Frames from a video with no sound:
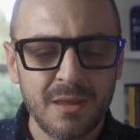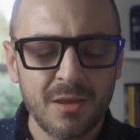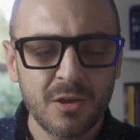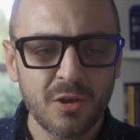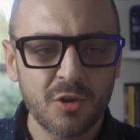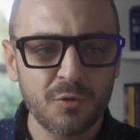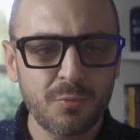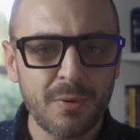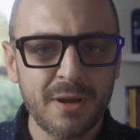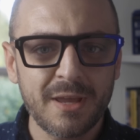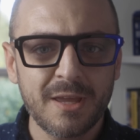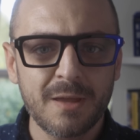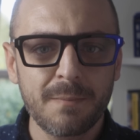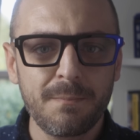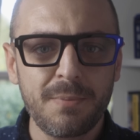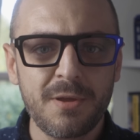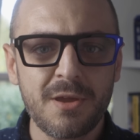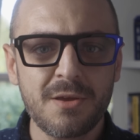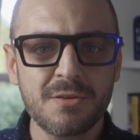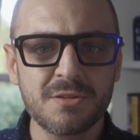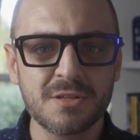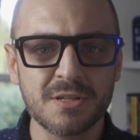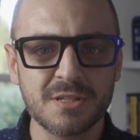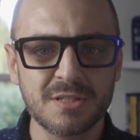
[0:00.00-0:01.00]
Because when
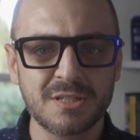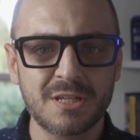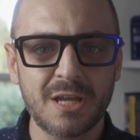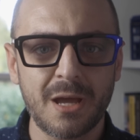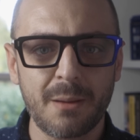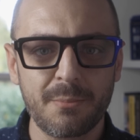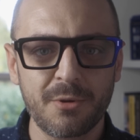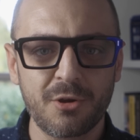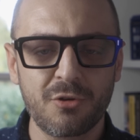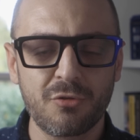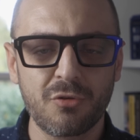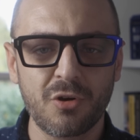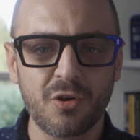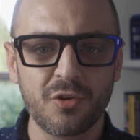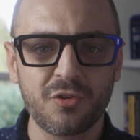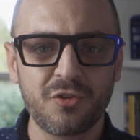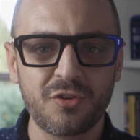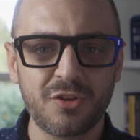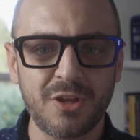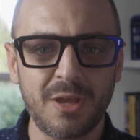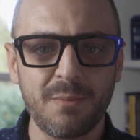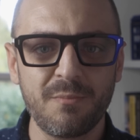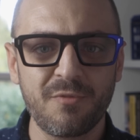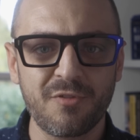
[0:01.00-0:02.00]
computers come
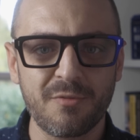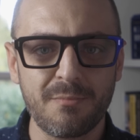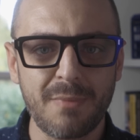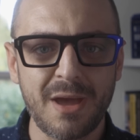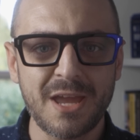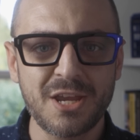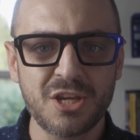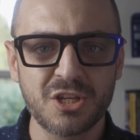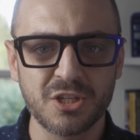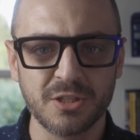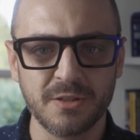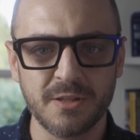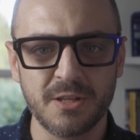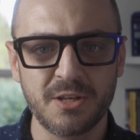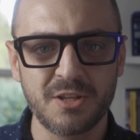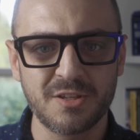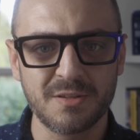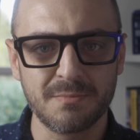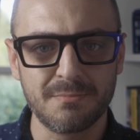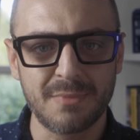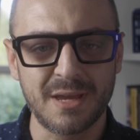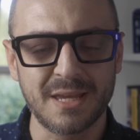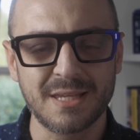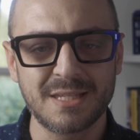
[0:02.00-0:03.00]
across information that
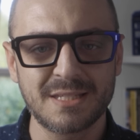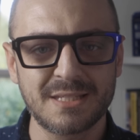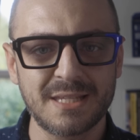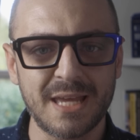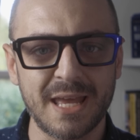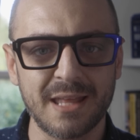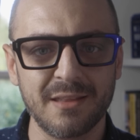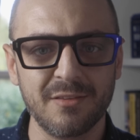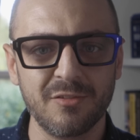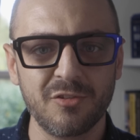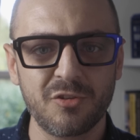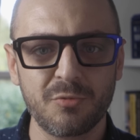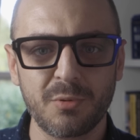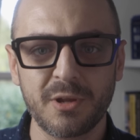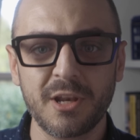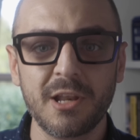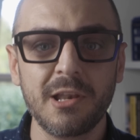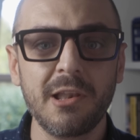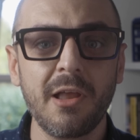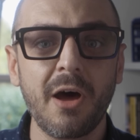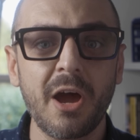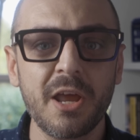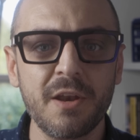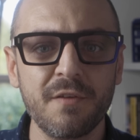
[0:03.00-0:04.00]
doesn't make sense, when a
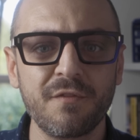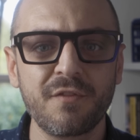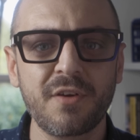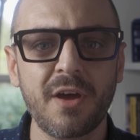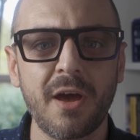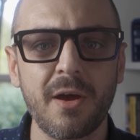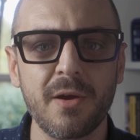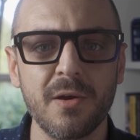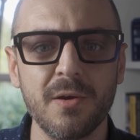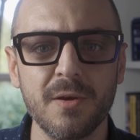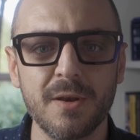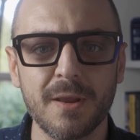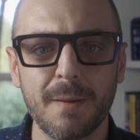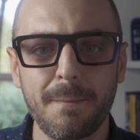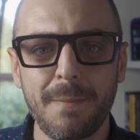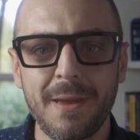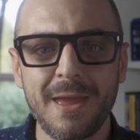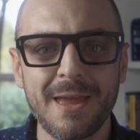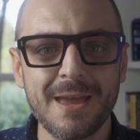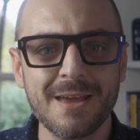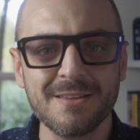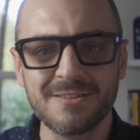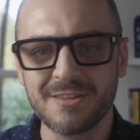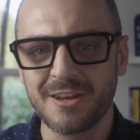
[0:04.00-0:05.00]
line of code
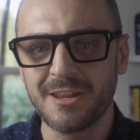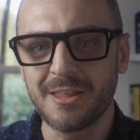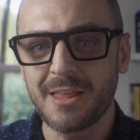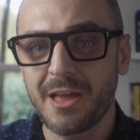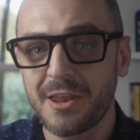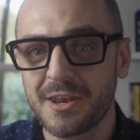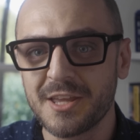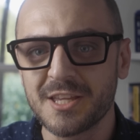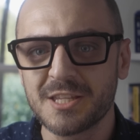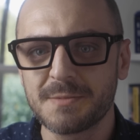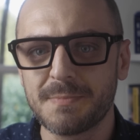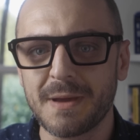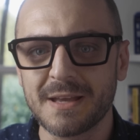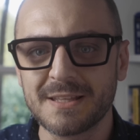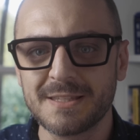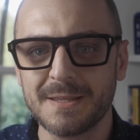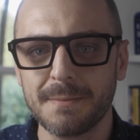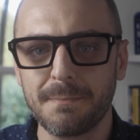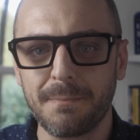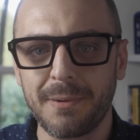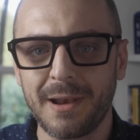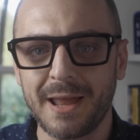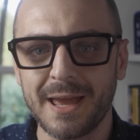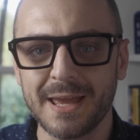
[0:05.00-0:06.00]
appears in an
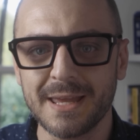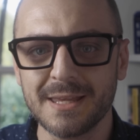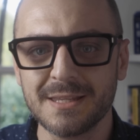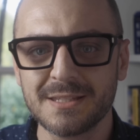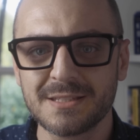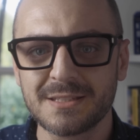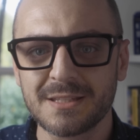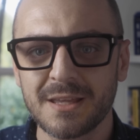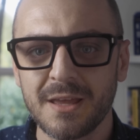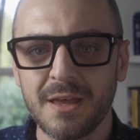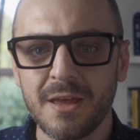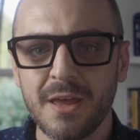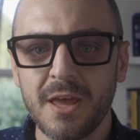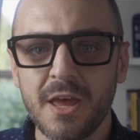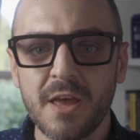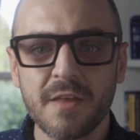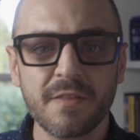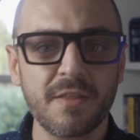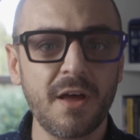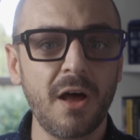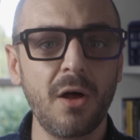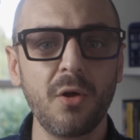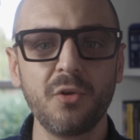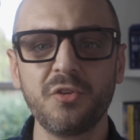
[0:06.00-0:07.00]
unexpected place,
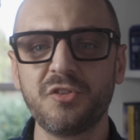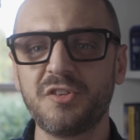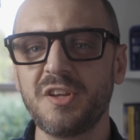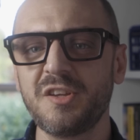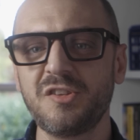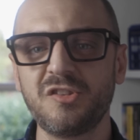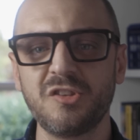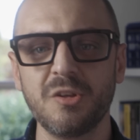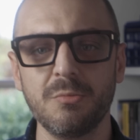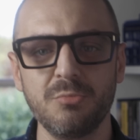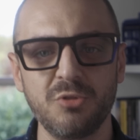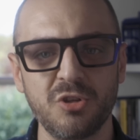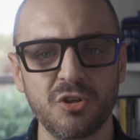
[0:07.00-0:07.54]
the whole system